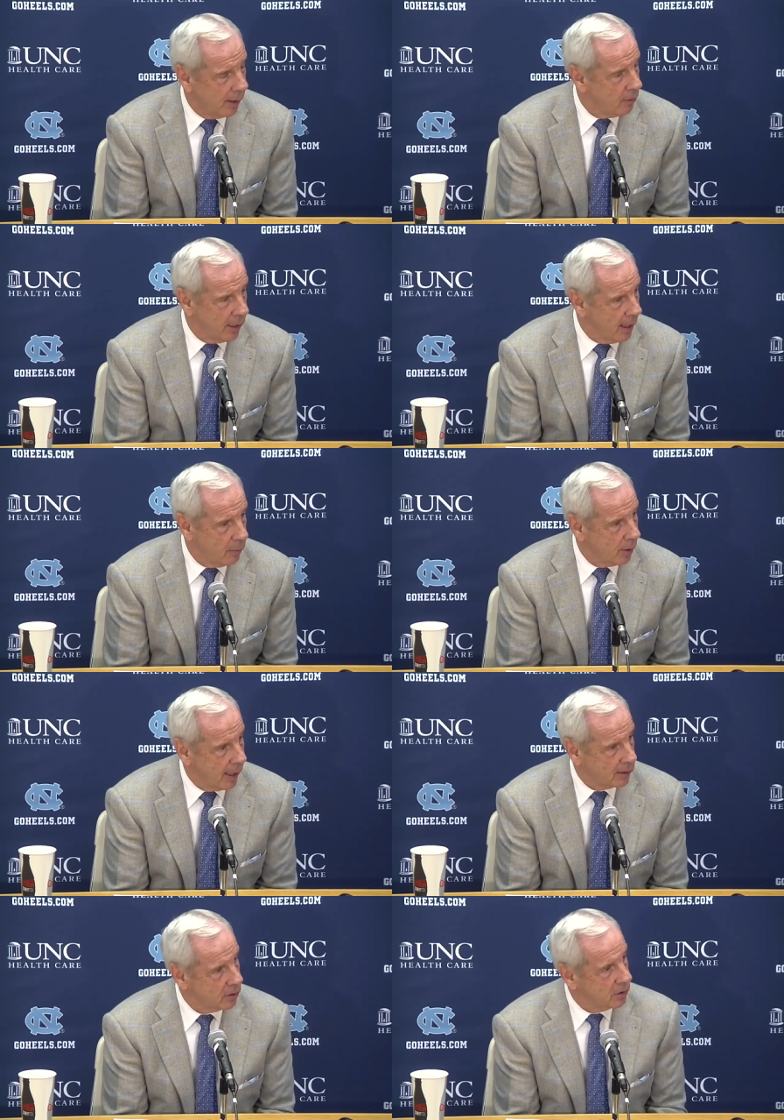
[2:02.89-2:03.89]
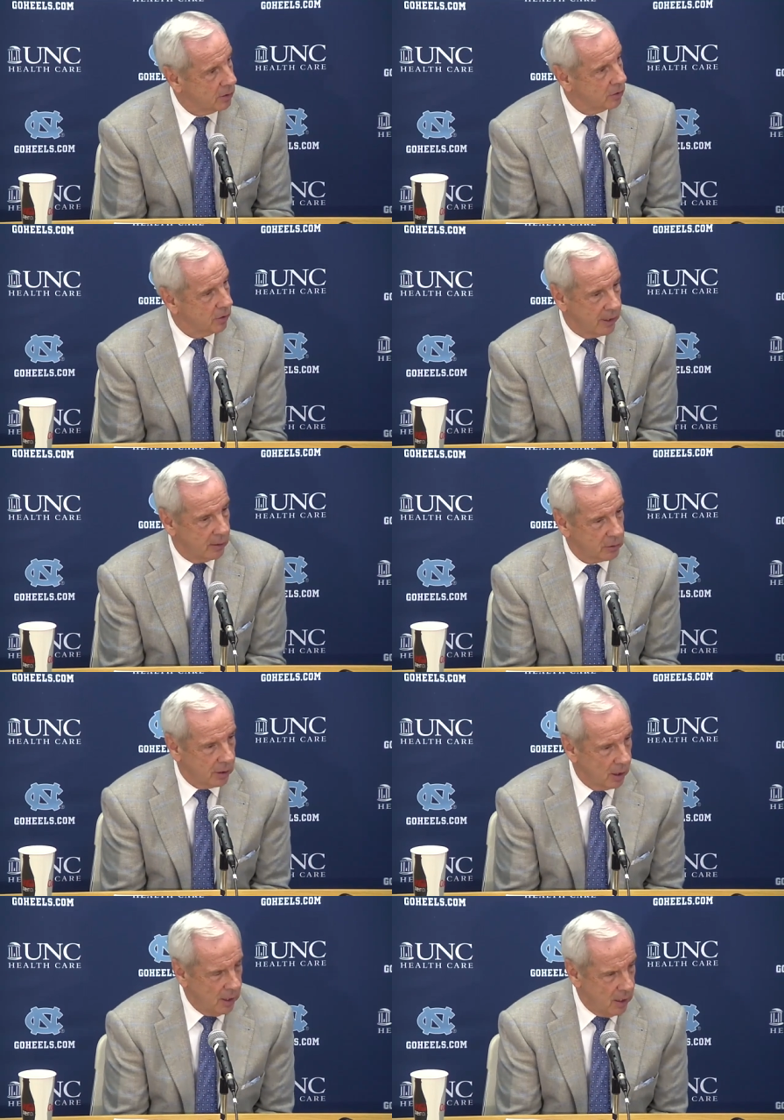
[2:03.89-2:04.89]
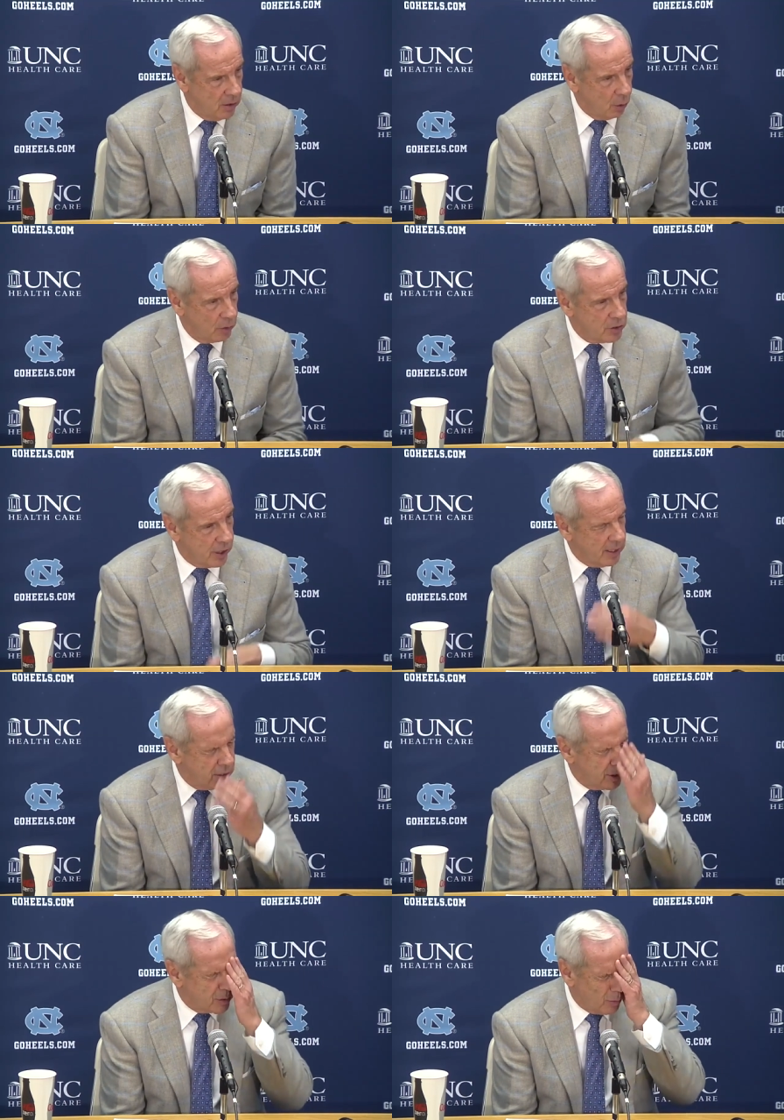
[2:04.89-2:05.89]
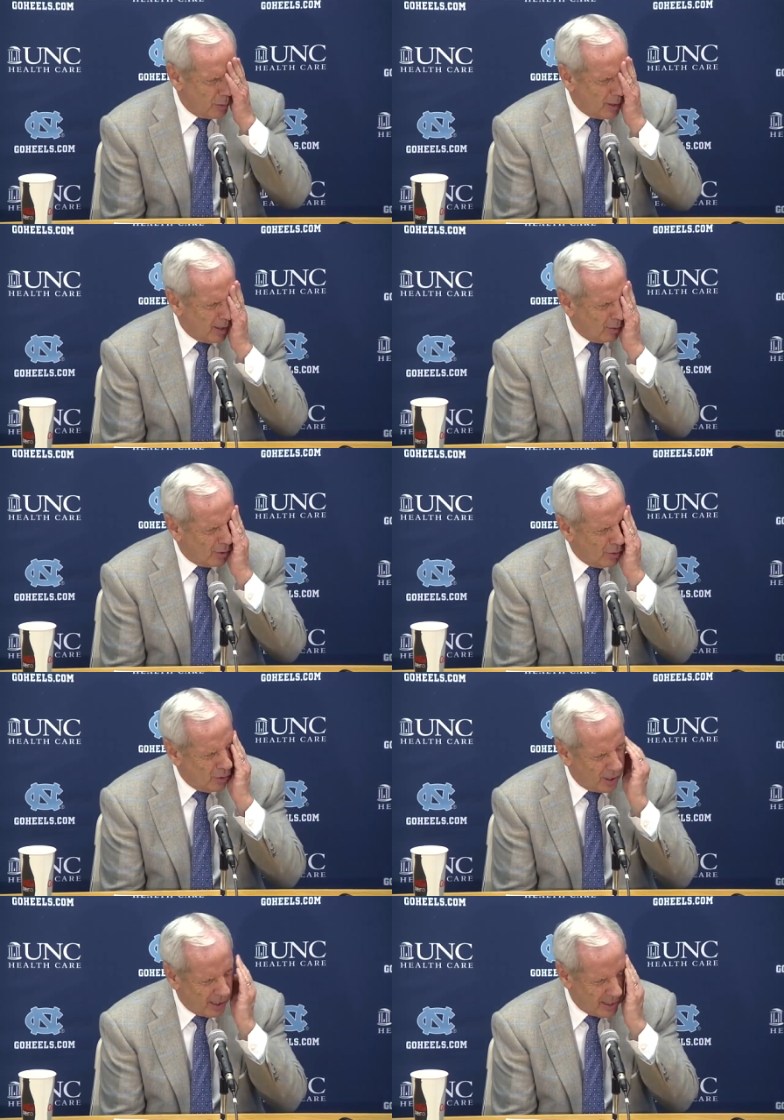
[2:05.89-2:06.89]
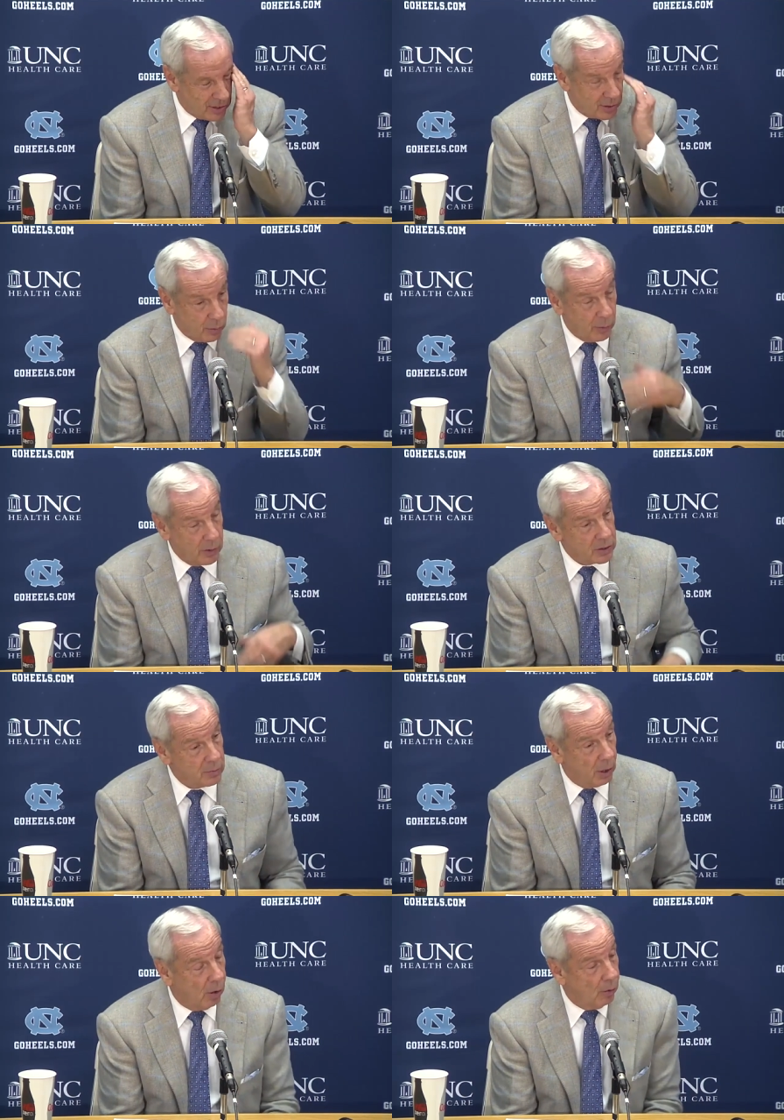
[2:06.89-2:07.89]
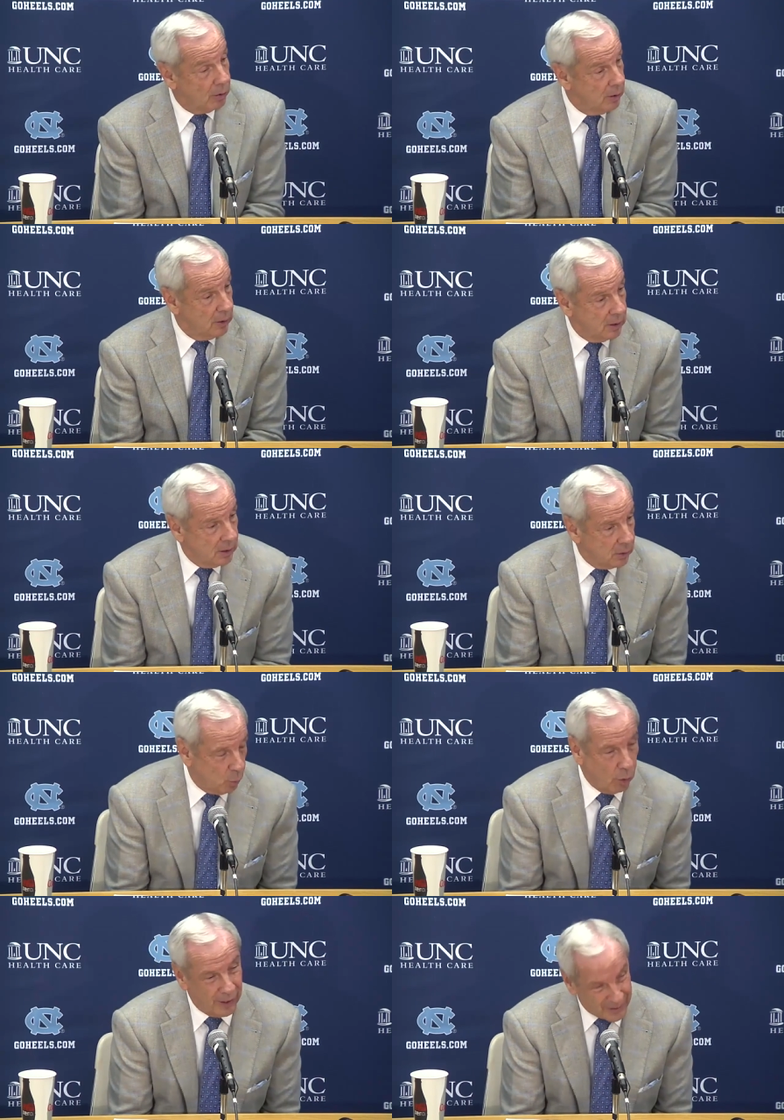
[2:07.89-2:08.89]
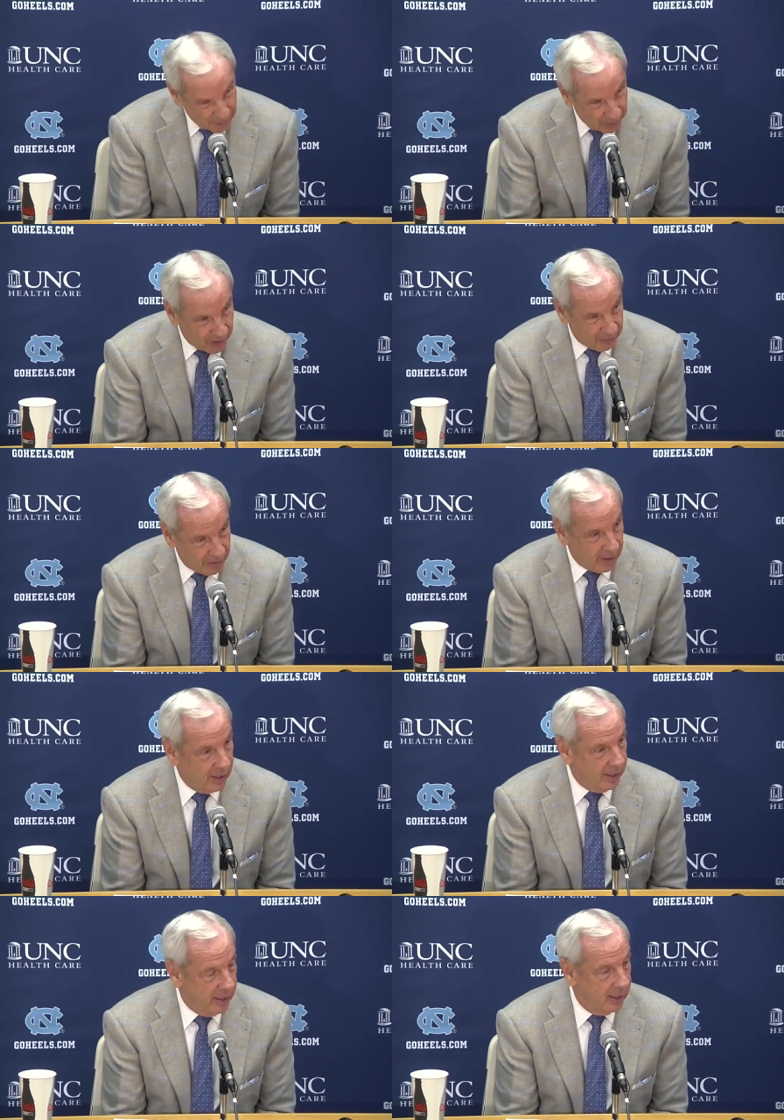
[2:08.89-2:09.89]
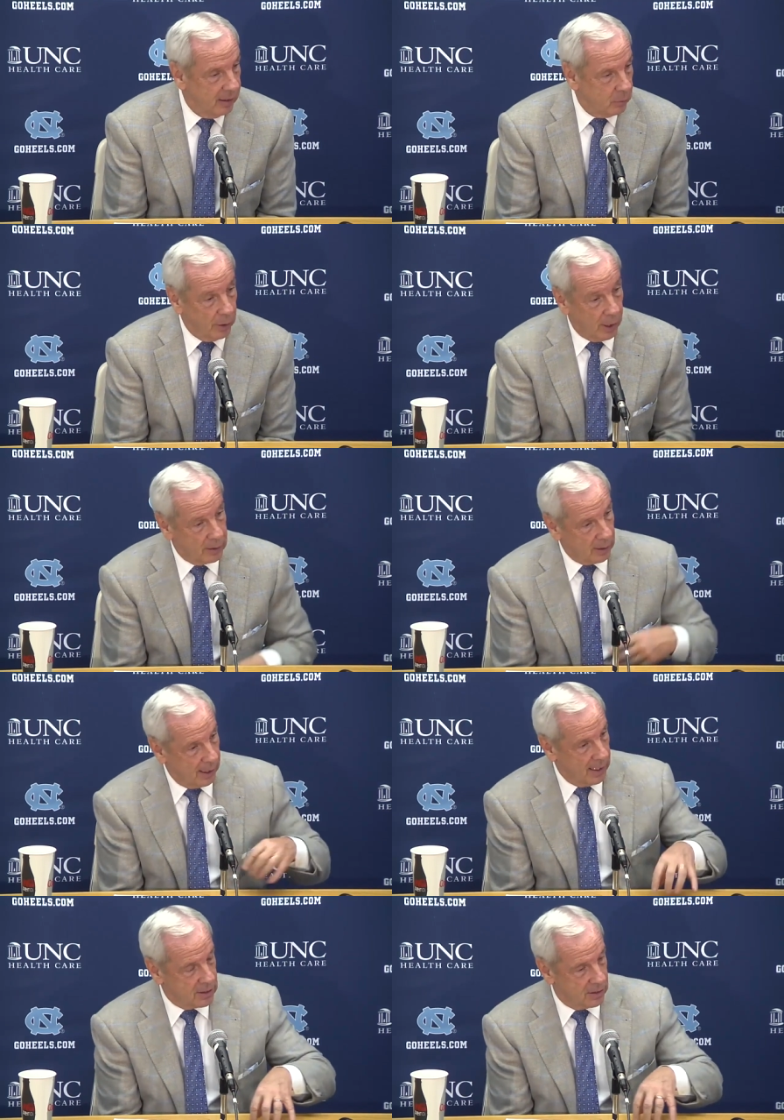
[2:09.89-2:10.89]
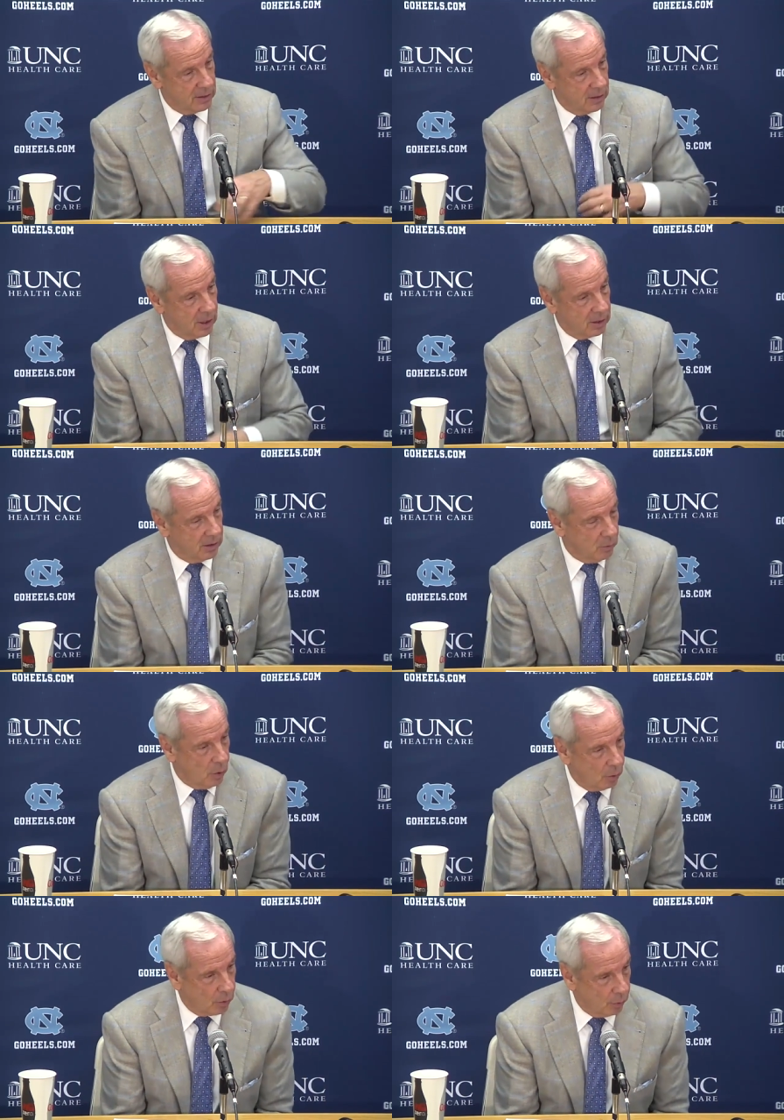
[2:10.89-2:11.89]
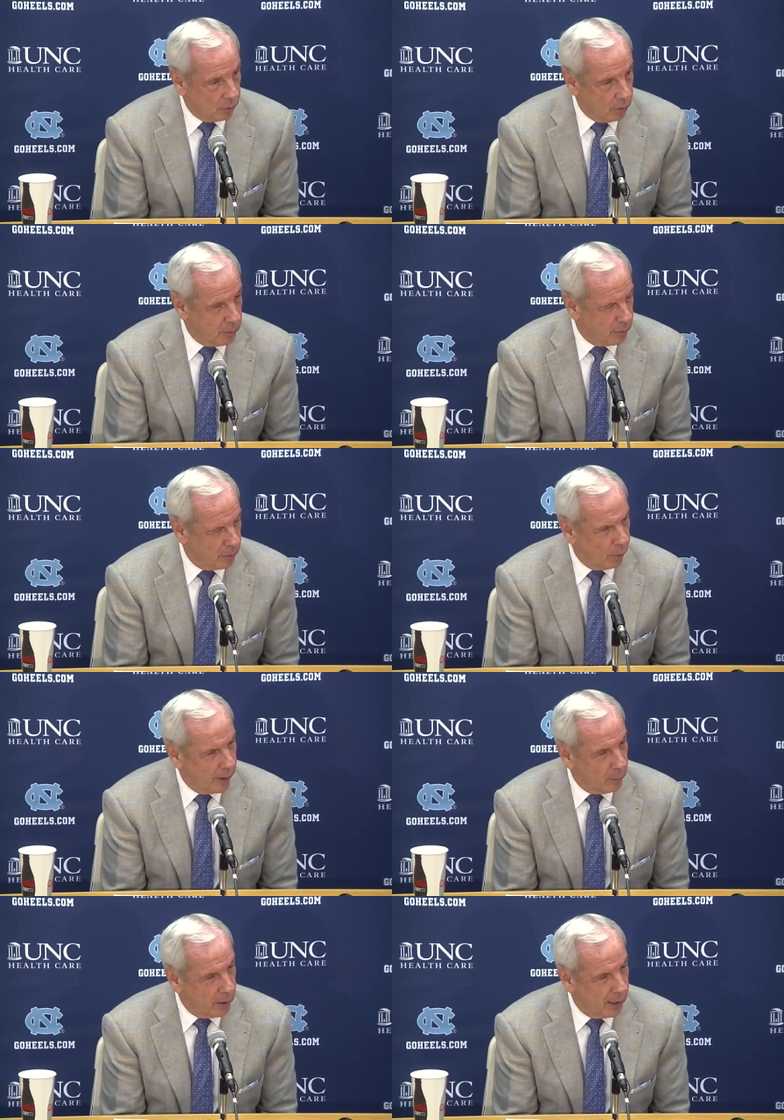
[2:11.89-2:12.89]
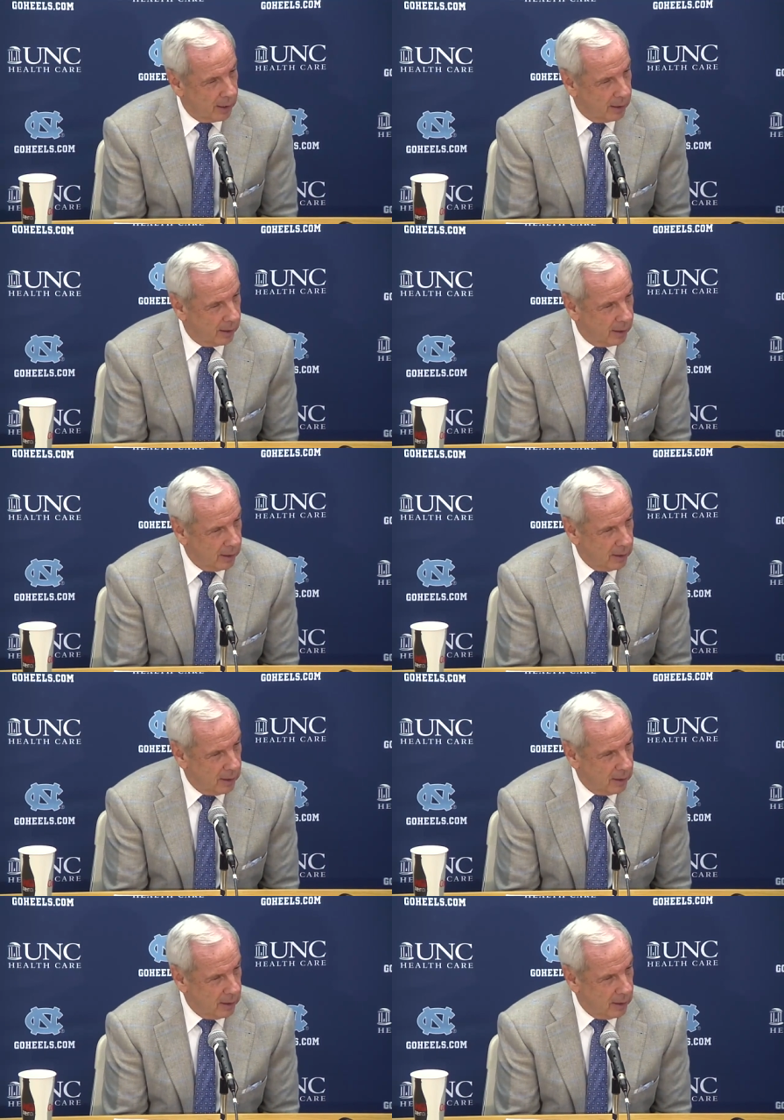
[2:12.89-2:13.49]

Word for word: it every day in practice too. So that was not the only change. Is we went on two occasions. We went small one at the very, very end. Well, not the last, uh, not the walk-on group, but before that we had uh,